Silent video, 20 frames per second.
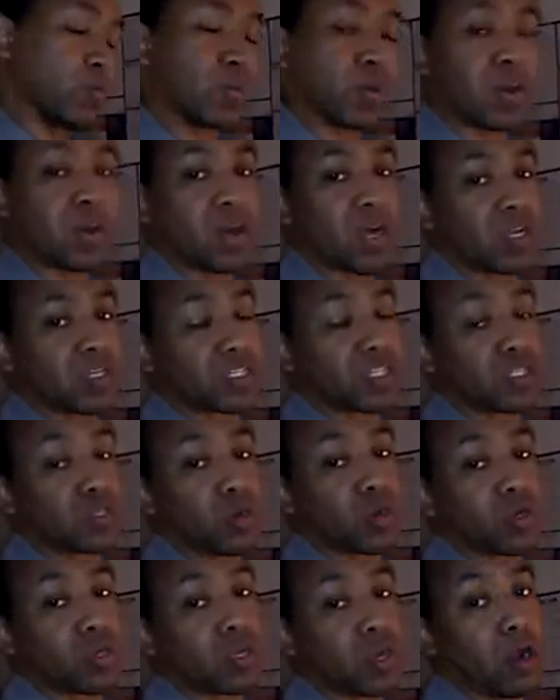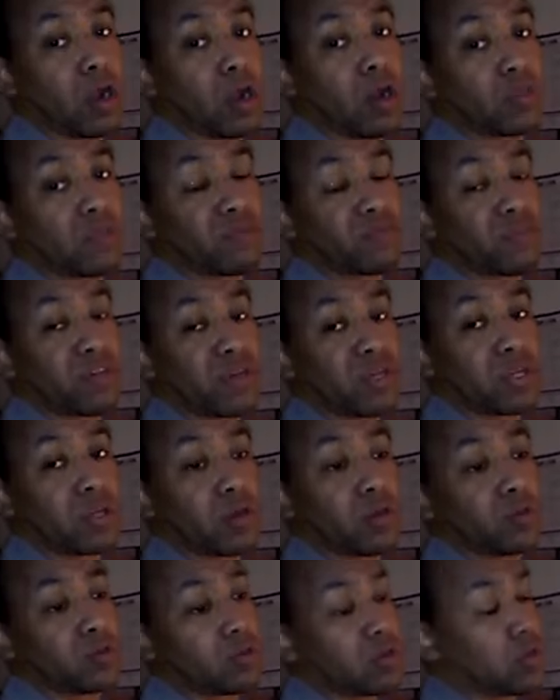We were cut short of uh, the
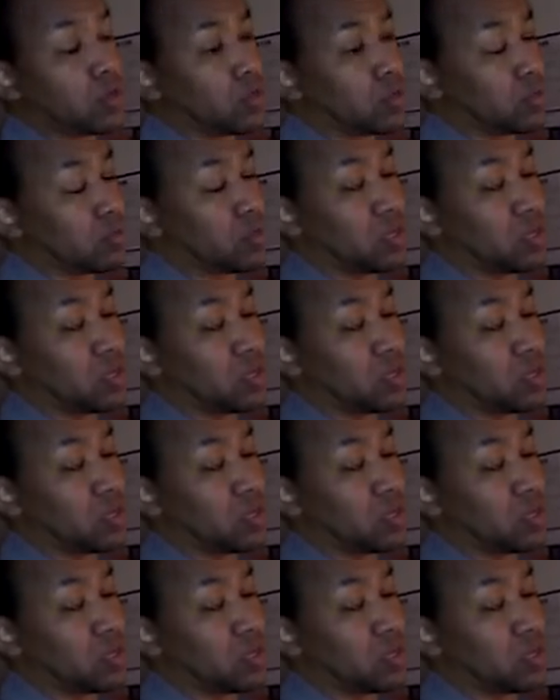video,